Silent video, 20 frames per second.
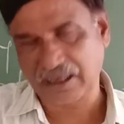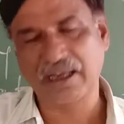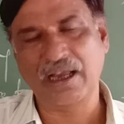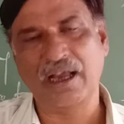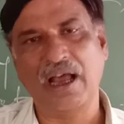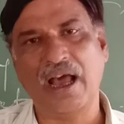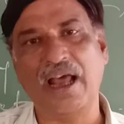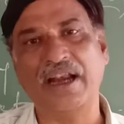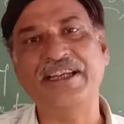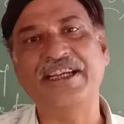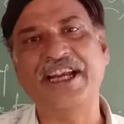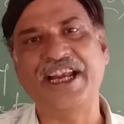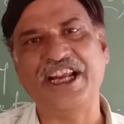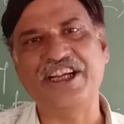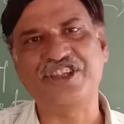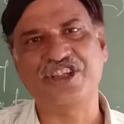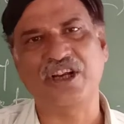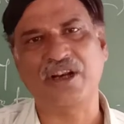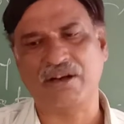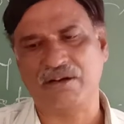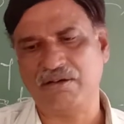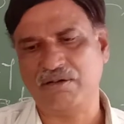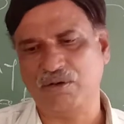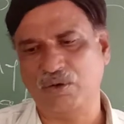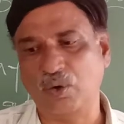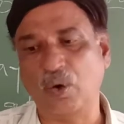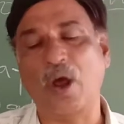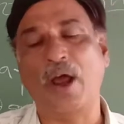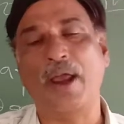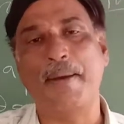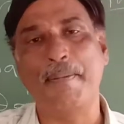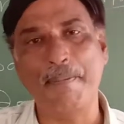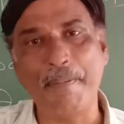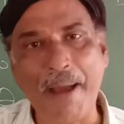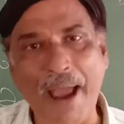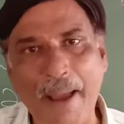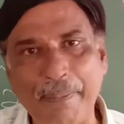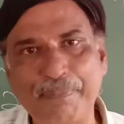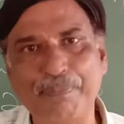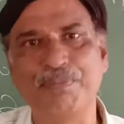architecture, draw a
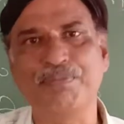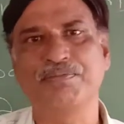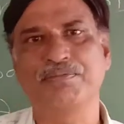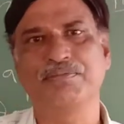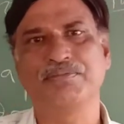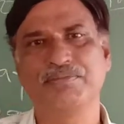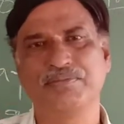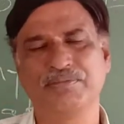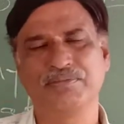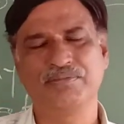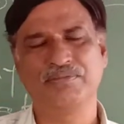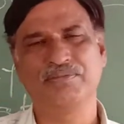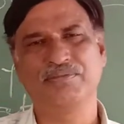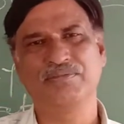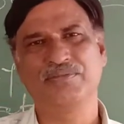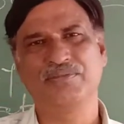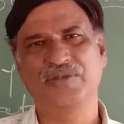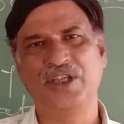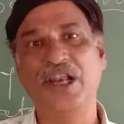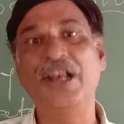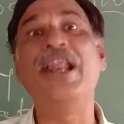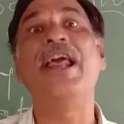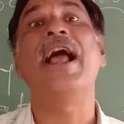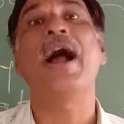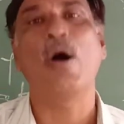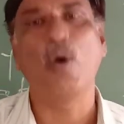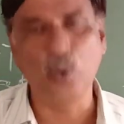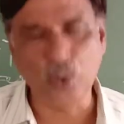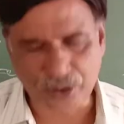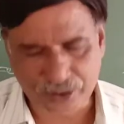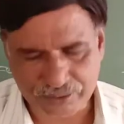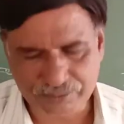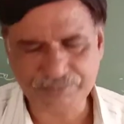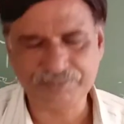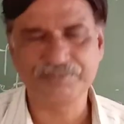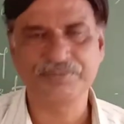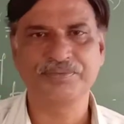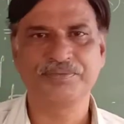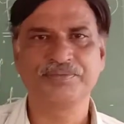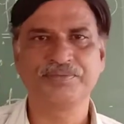map, layout.
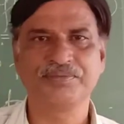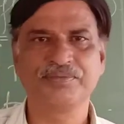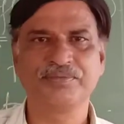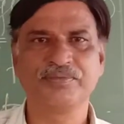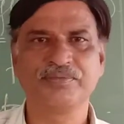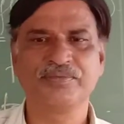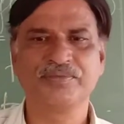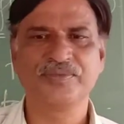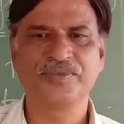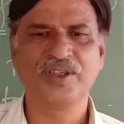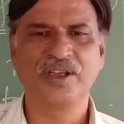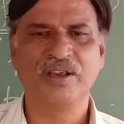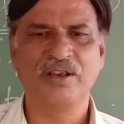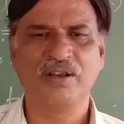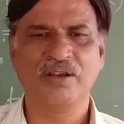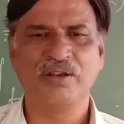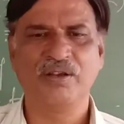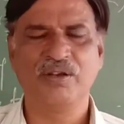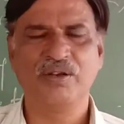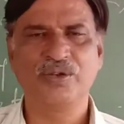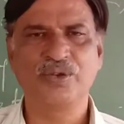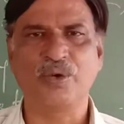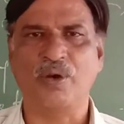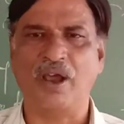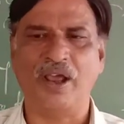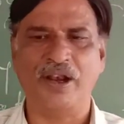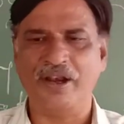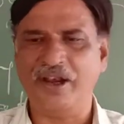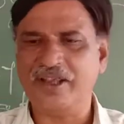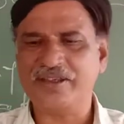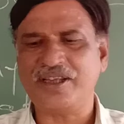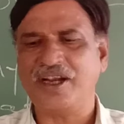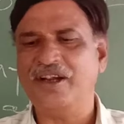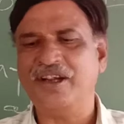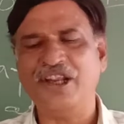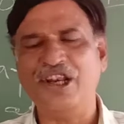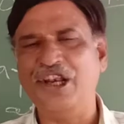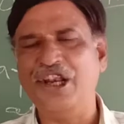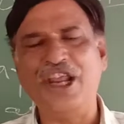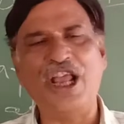So unless
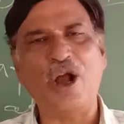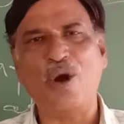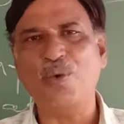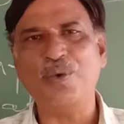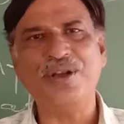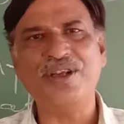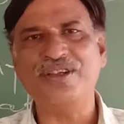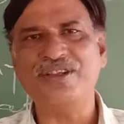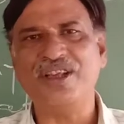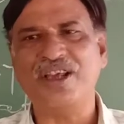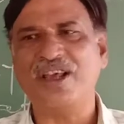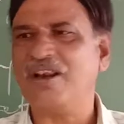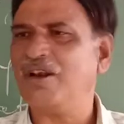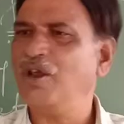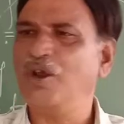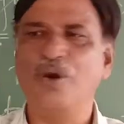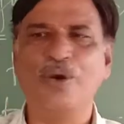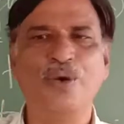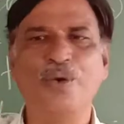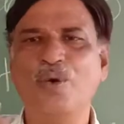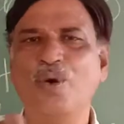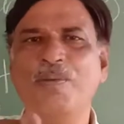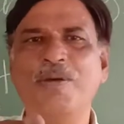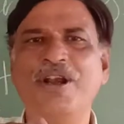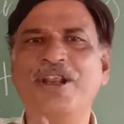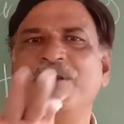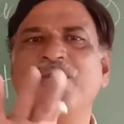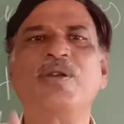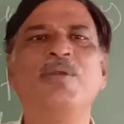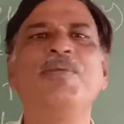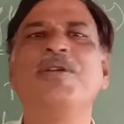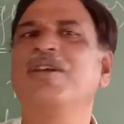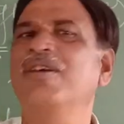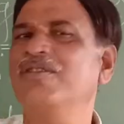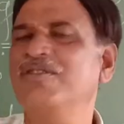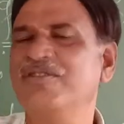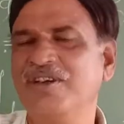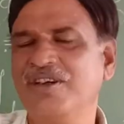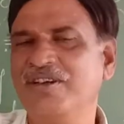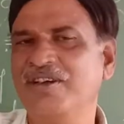until layout is there, no building will be
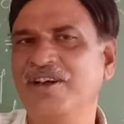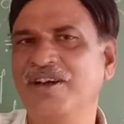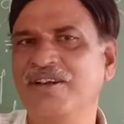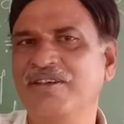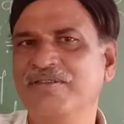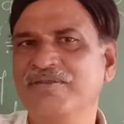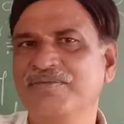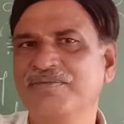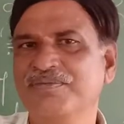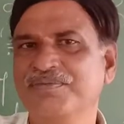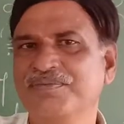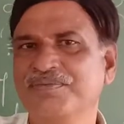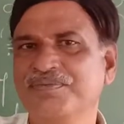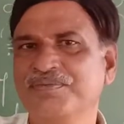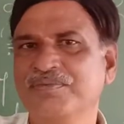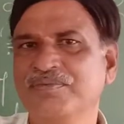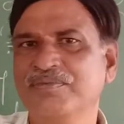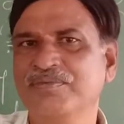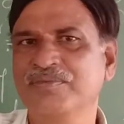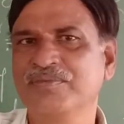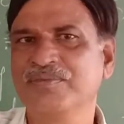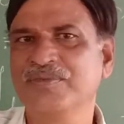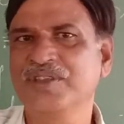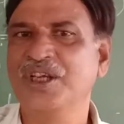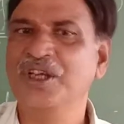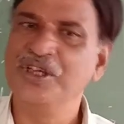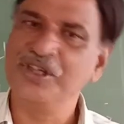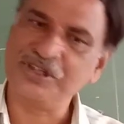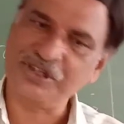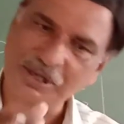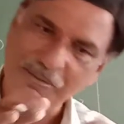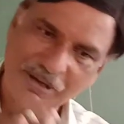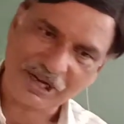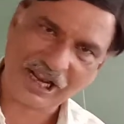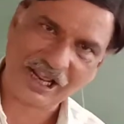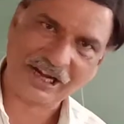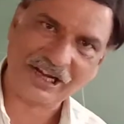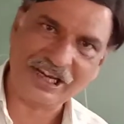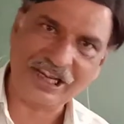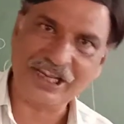constructed.
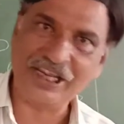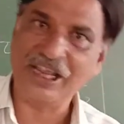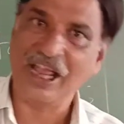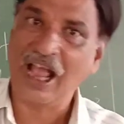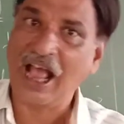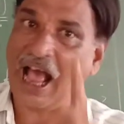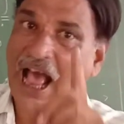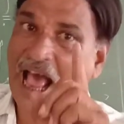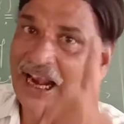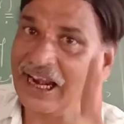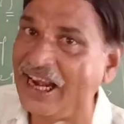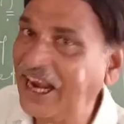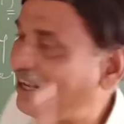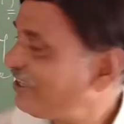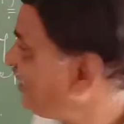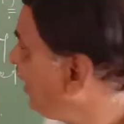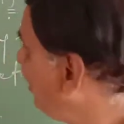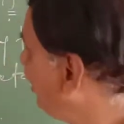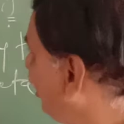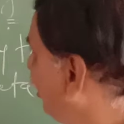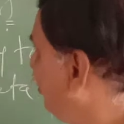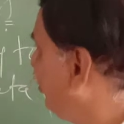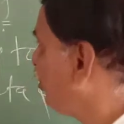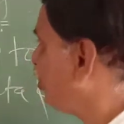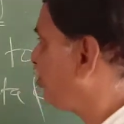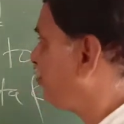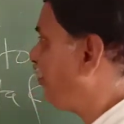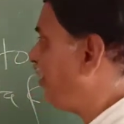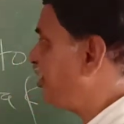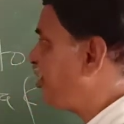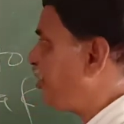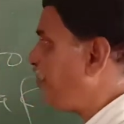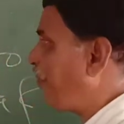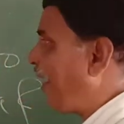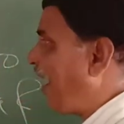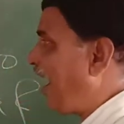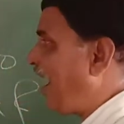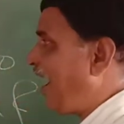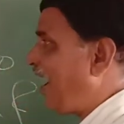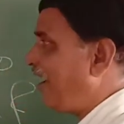Similarly, unless until you
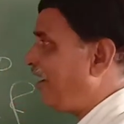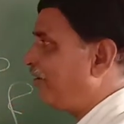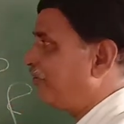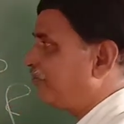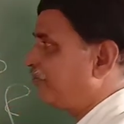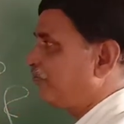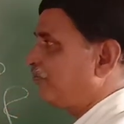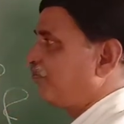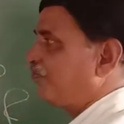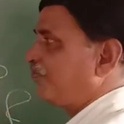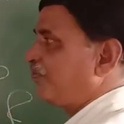specify,